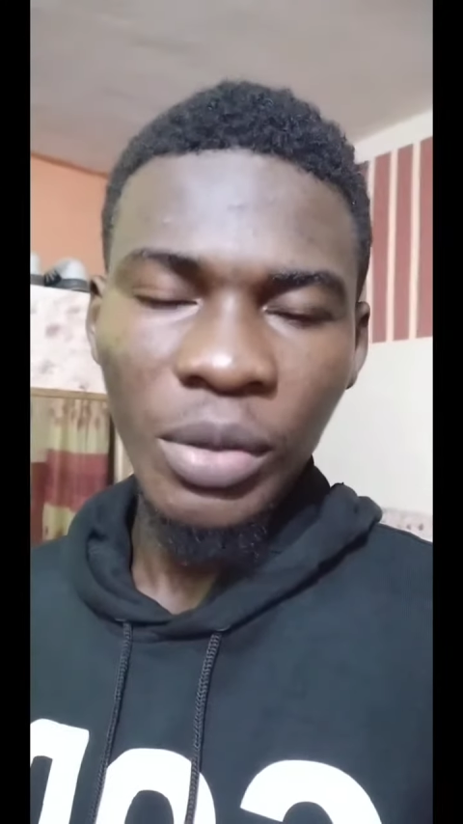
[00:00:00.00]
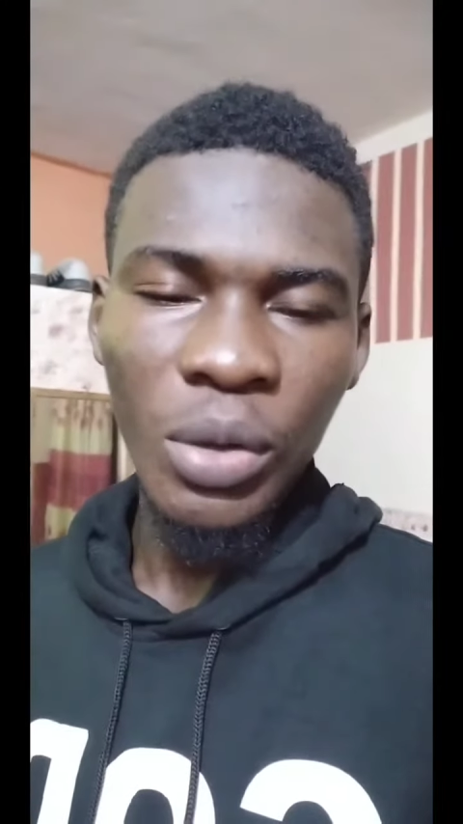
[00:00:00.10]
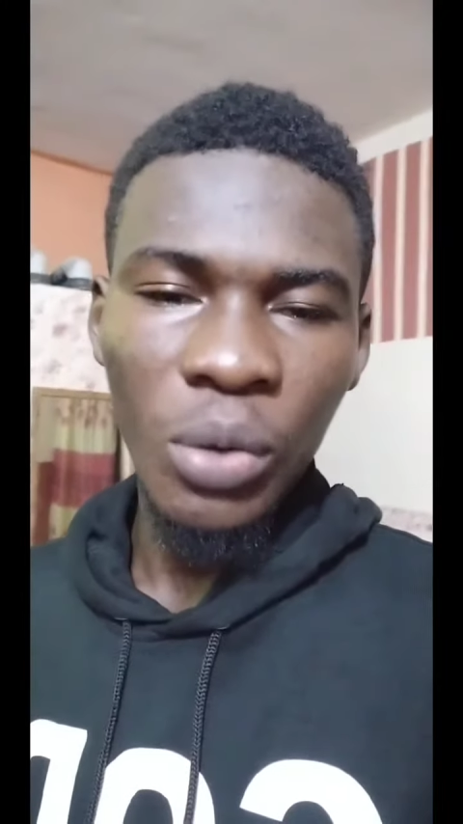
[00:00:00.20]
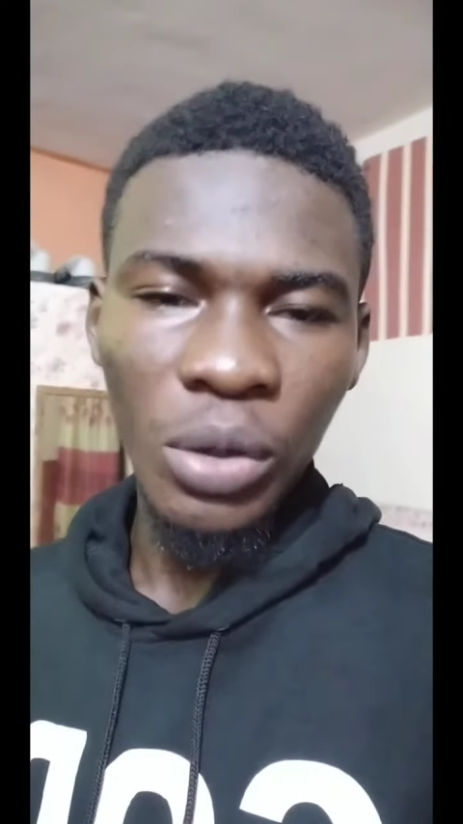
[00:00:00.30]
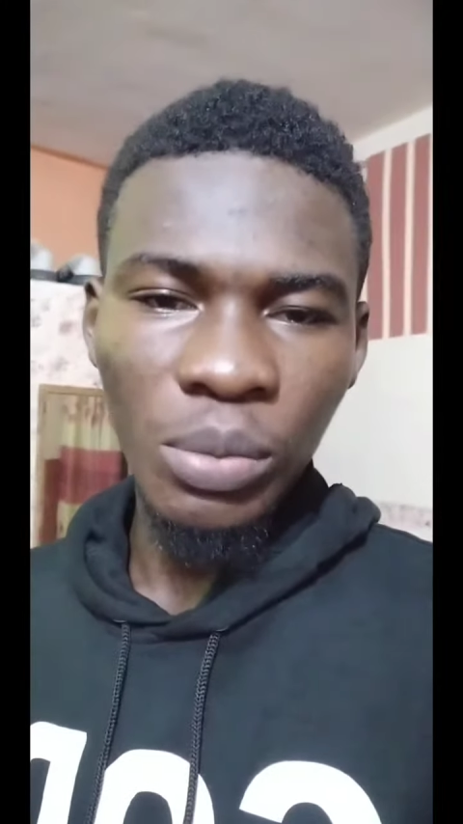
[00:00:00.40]

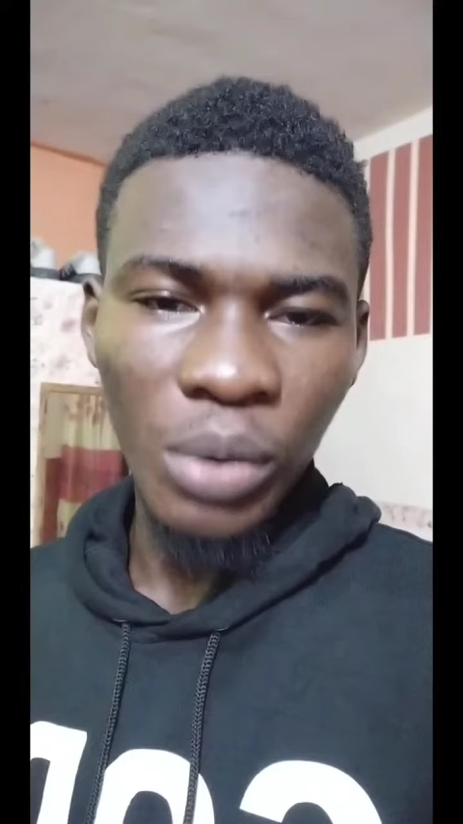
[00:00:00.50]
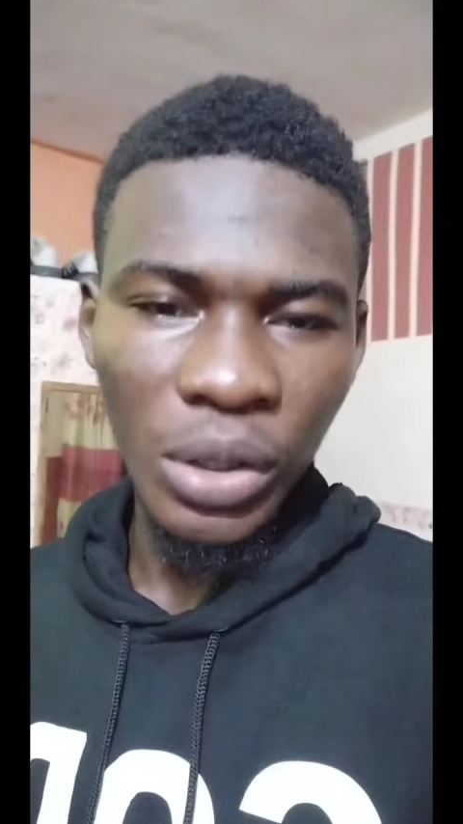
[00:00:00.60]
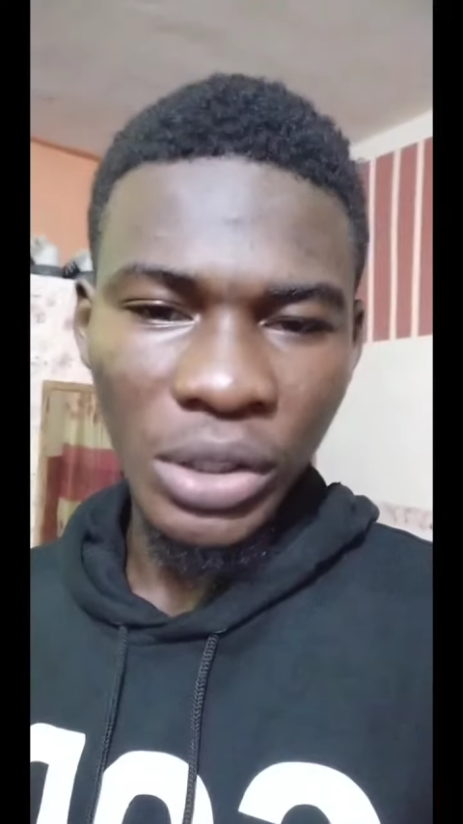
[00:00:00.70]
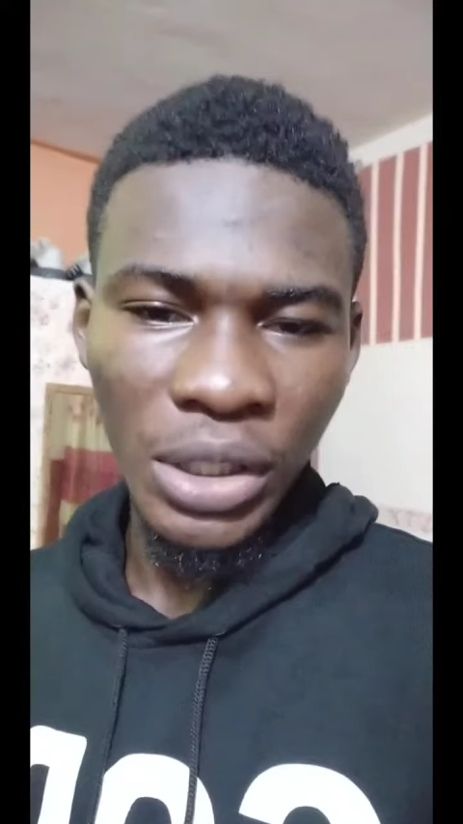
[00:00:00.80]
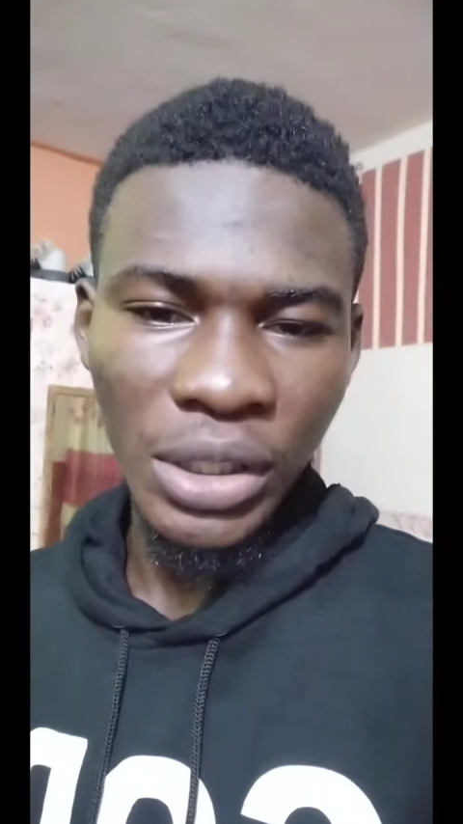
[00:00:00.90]
what
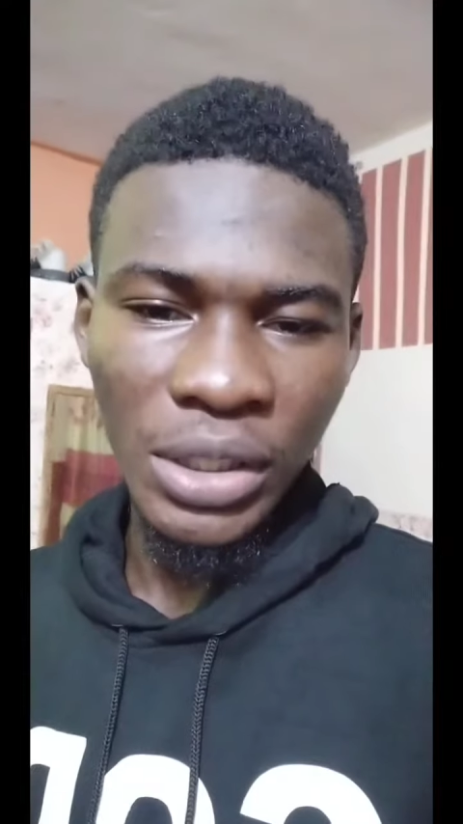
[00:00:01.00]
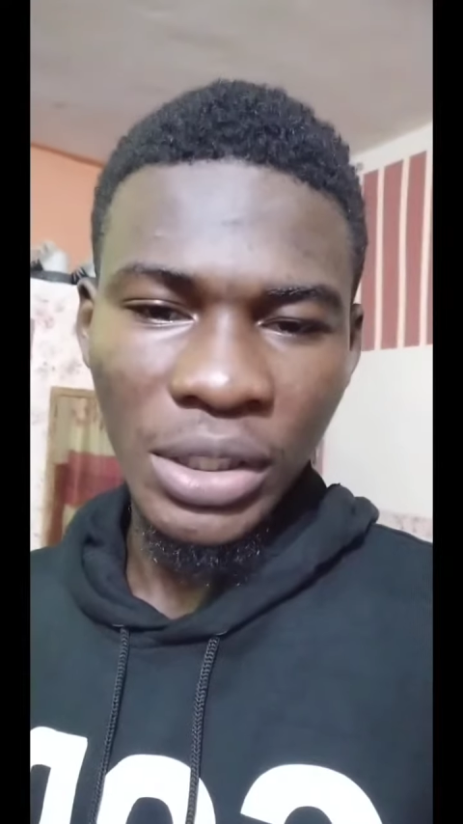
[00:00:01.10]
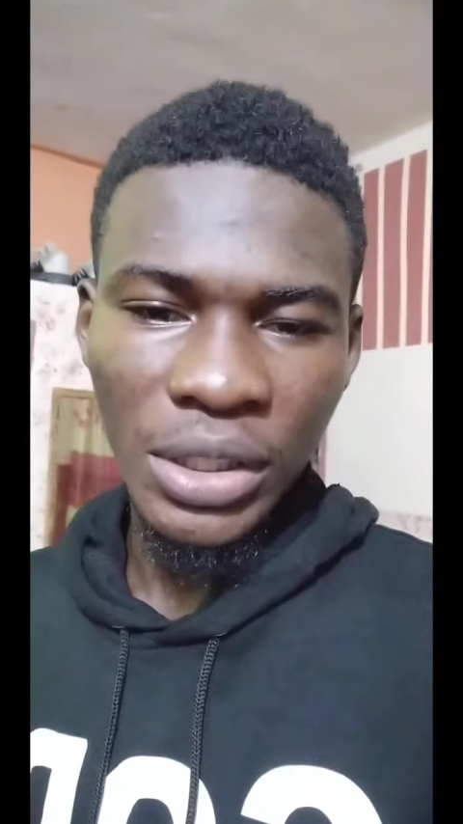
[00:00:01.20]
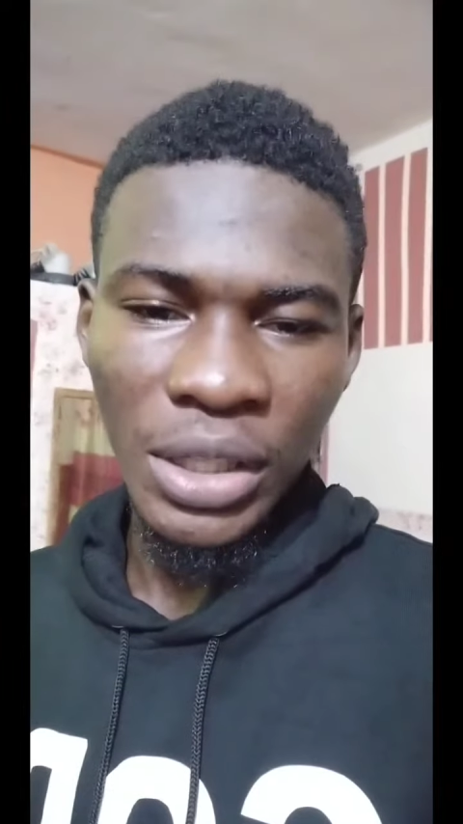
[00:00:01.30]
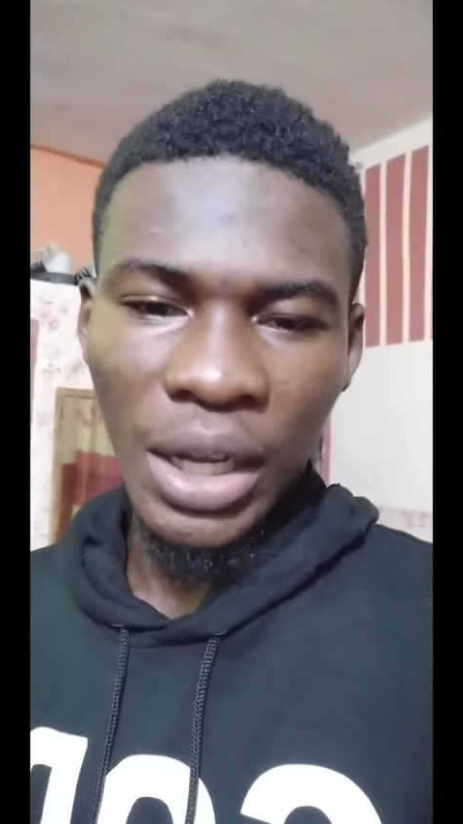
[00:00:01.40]
blockchain
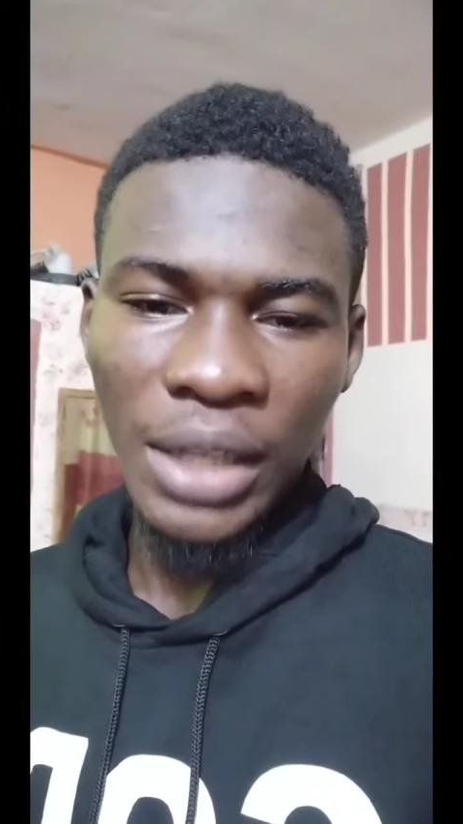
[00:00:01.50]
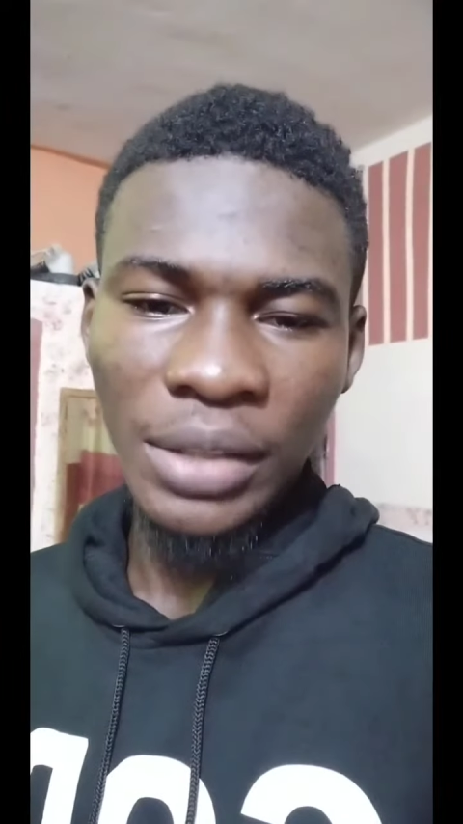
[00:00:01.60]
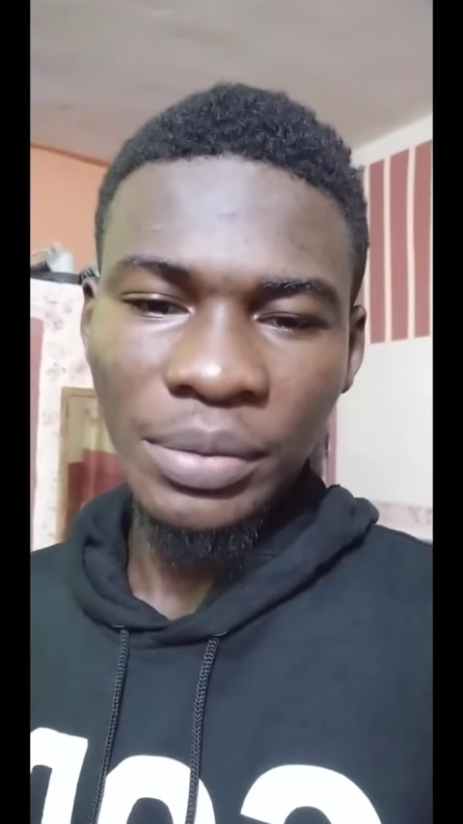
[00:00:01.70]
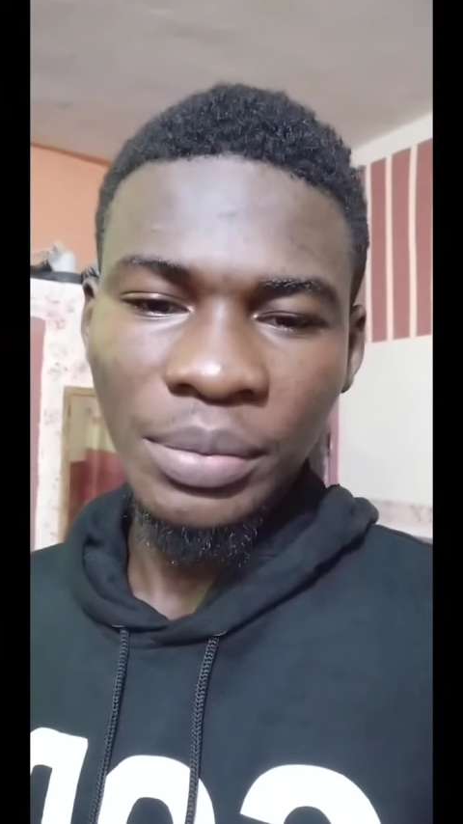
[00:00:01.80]
is, and